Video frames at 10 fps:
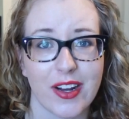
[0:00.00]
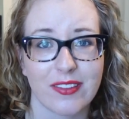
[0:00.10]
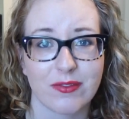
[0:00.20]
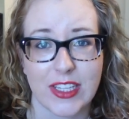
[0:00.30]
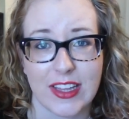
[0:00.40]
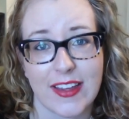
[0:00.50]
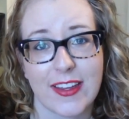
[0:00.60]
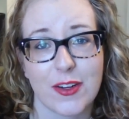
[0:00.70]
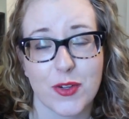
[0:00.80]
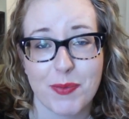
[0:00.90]
I really
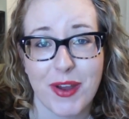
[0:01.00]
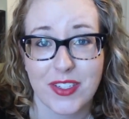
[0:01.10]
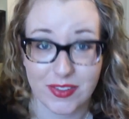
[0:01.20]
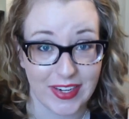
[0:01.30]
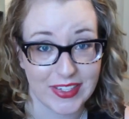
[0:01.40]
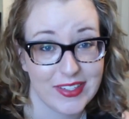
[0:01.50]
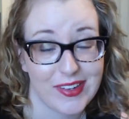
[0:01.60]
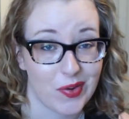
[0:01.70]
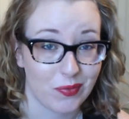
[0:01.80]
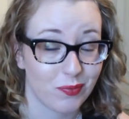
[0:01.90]
like and respect liked it,
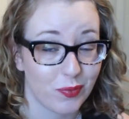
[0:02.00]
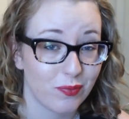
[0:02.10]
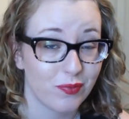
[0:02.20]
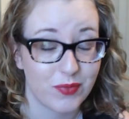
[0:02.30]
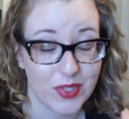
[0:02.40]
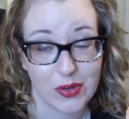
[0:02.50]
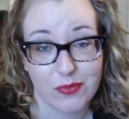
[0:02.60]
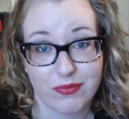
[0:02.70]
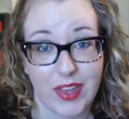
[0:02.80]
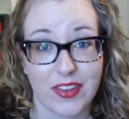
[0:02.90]
and
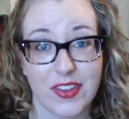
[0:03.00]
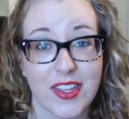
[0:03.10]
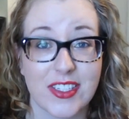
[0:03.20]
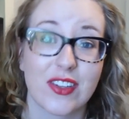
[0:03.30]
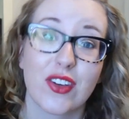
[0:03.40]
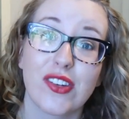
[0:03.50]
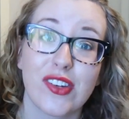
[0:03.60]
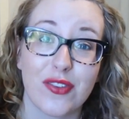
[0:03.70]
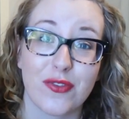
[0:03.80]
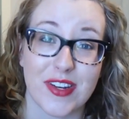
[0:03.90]
so I feel that's a good
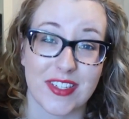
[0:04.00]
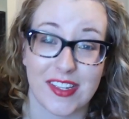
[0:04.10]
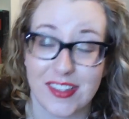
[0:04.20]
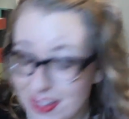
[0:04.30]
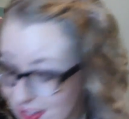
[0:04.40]
enough reason.